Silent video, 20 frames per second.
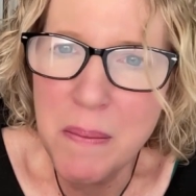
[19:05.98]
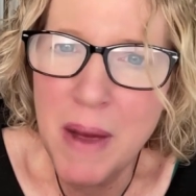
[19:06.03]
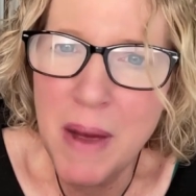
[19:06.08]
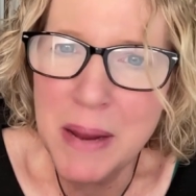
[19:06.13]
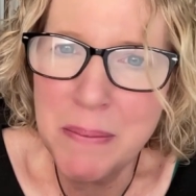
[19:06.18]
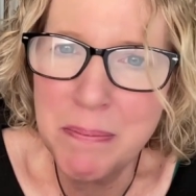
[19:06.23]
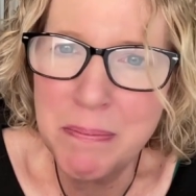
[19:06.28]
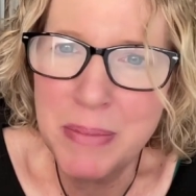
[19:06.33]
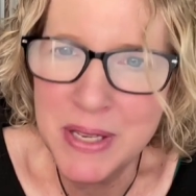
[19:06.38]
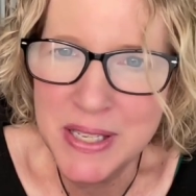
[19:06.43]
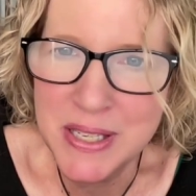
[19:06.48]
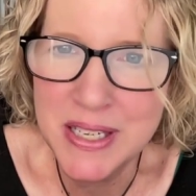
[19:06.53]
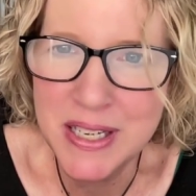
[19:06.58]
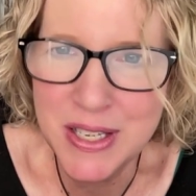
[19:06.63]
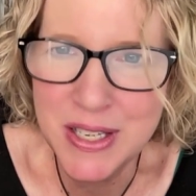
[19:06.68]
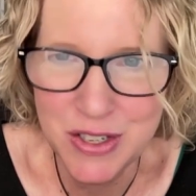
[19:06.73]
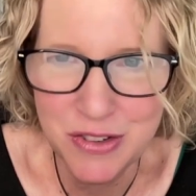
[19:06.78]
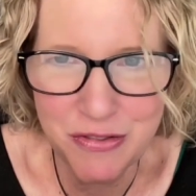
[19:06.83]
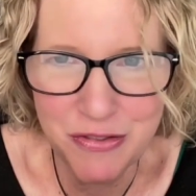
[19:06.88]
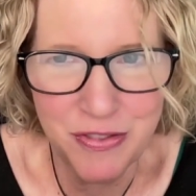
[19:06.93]
my business
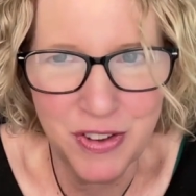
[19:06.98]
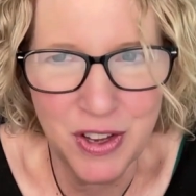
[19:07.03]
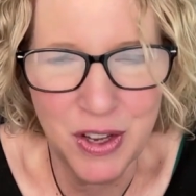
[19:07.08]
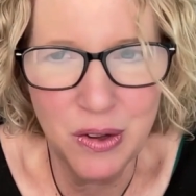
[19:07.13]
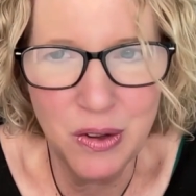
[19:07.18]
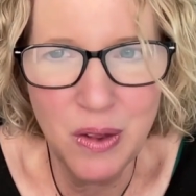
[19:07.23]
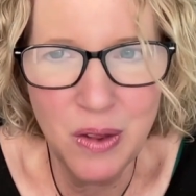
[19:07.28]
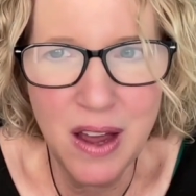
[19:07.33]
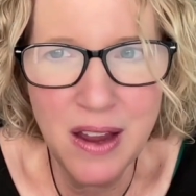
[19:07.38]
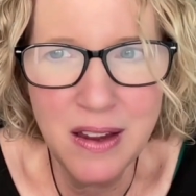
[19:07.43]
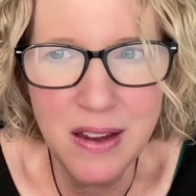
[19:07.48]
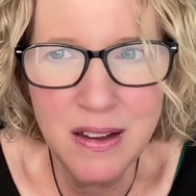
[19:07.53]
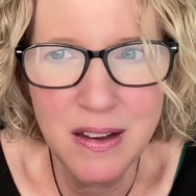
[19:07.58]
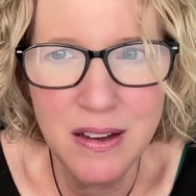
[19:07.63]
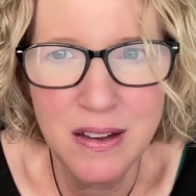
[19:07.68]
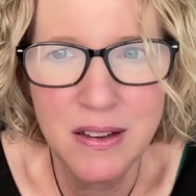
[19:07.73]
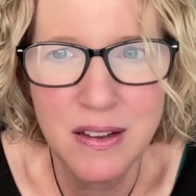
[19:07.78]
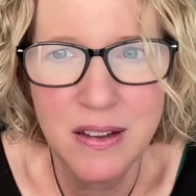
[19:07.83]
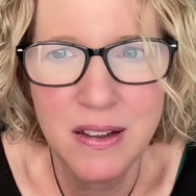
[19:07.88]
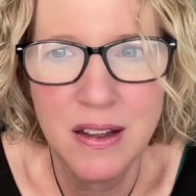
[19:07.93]
to feel like?